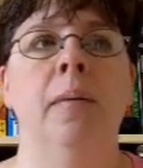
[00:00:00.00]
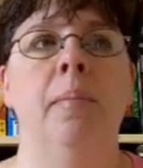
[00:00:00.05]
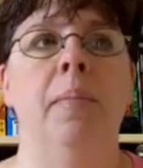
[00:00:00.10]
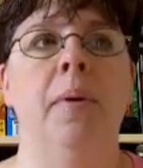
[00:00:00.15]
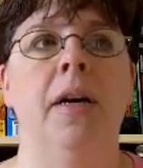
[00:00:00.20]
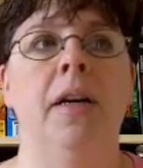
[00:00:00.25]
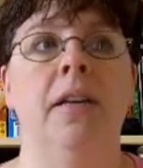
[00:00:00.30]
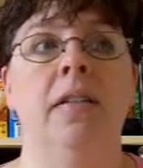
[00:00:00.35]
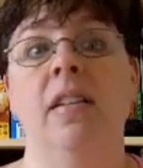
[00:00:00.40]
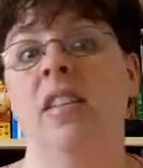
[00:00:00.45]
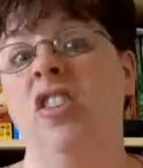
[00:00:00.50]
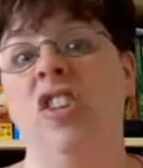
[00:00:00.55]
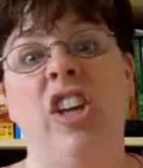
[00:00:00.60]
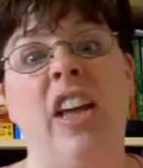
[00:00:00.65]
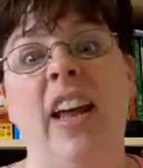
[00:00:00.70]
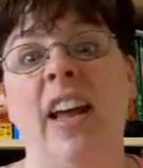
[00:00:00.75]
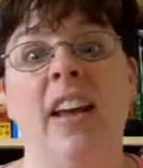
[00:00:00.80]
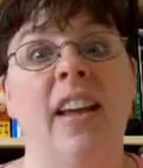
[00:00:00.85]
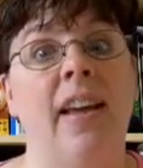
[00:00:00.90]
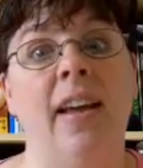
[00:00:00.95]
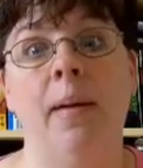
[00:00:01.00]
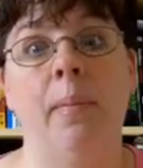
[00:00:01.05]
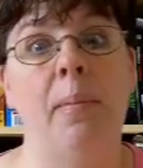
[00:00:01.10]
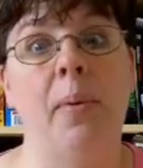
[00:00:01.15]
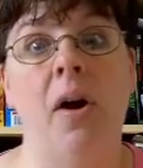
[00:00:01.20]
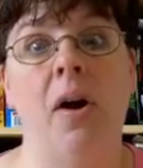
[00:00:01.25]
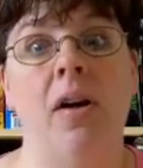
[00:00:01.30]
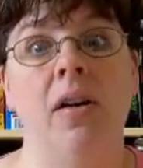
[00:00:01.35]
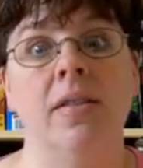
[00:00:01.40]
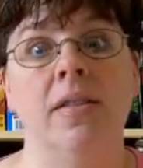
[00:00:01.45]
But you can't get
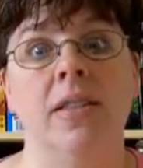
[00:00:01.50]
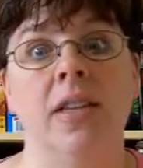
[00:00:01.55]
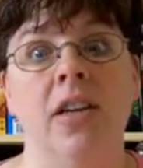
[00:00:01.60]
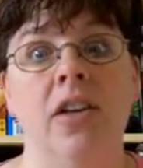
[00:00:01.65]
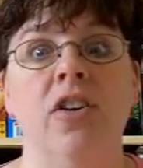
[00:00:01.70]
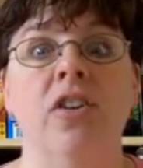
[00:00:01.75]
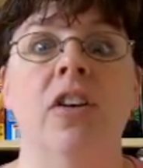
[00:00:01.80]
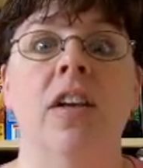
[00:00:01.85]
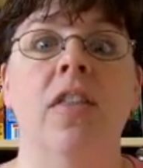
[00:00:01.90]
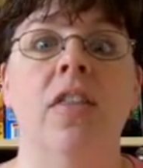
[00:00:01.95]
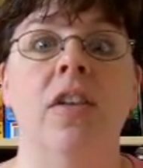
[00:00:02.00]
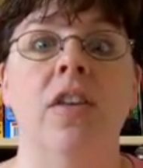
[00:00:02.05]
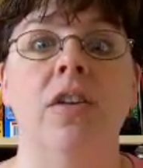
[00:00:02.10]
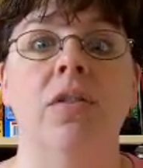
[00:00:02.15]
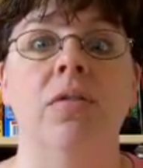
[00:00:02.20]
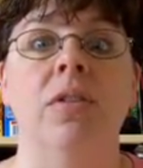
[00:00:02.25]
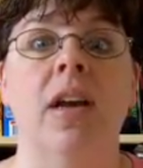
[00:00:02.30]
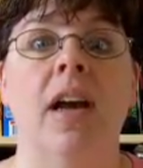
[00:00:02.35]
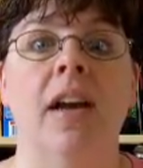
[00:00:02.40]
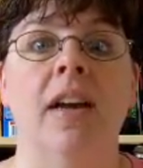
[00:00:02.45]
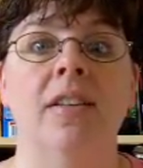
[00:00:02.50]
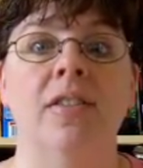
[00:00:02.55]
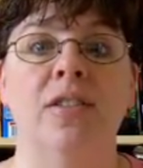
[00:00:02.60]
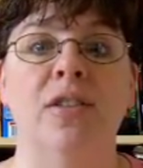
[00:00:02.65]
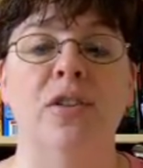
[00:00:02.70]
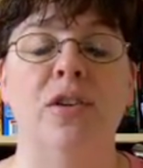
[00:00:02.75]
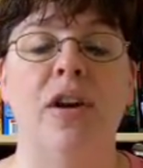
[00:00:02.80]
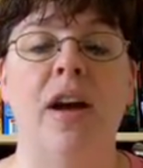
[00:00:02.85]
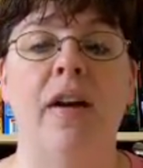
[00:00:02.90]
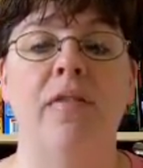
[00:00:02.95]
Paws here in the UK,
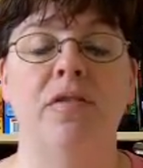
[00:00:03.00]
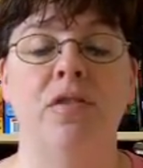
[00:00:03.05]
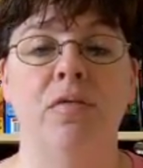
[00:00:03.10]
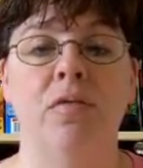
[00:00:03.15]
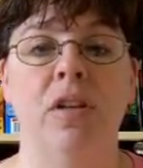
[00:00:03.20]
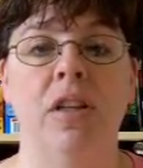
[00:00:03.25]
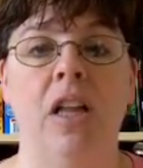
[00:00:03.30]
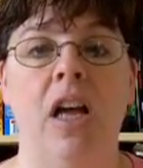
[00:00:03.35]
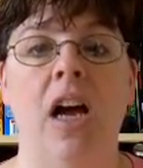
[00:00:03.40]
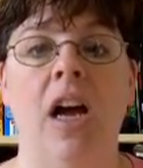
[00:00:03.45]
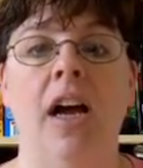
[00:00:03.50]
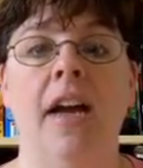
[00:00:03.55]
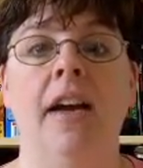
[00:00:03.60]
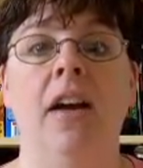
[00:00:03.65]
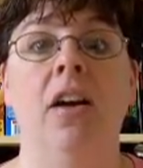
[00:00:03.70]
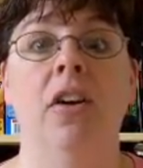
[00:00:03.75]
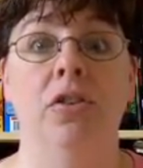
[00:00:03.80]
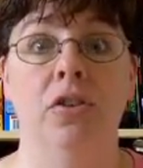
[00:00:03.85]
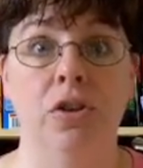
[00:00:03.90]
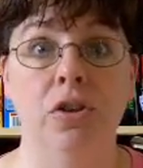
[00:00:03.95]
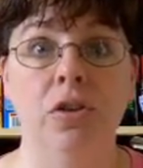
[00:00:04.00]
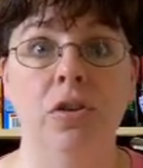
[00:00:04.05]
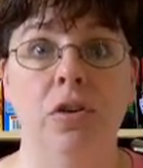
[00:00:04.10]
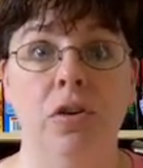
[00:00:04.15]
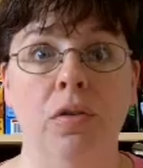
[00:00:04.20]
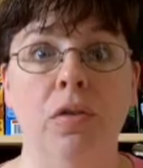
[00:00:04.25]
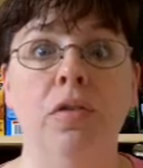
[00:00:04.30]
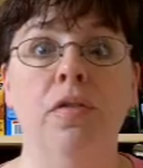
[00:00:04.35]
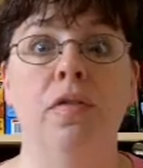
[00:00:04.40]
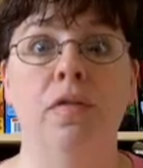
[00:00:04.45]
so you have to rely on good
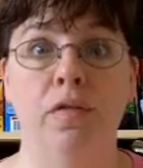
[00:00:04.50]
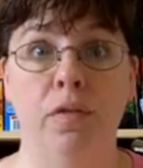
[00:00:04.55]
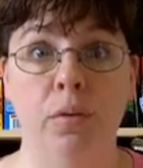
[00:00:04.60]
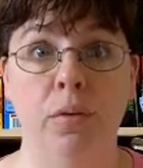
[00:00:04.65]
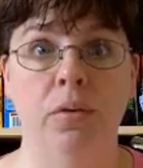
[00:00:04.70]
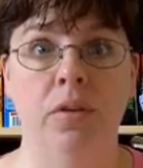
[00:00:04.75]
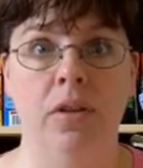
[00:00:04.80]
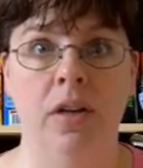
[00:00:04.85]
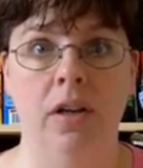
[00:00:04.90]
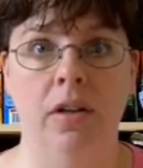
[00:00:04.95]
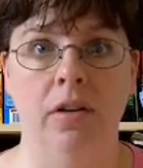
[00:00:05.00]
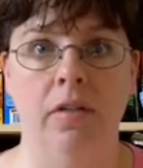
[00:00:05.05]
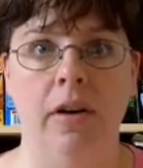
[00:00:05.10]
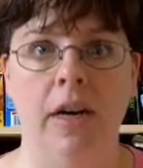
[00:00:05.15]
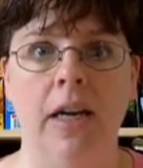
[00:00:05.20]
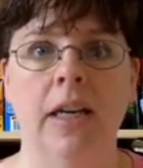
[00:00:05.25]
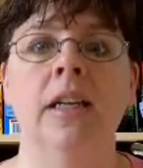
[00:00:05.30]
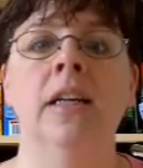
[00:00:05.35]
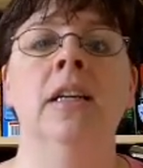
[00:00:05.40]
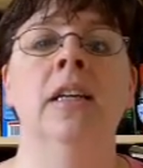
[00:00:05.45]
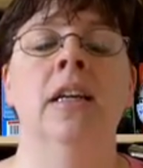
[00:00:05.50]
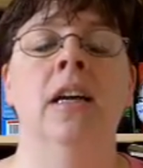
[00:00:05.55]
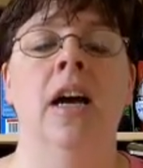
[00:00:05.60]
old food coloring.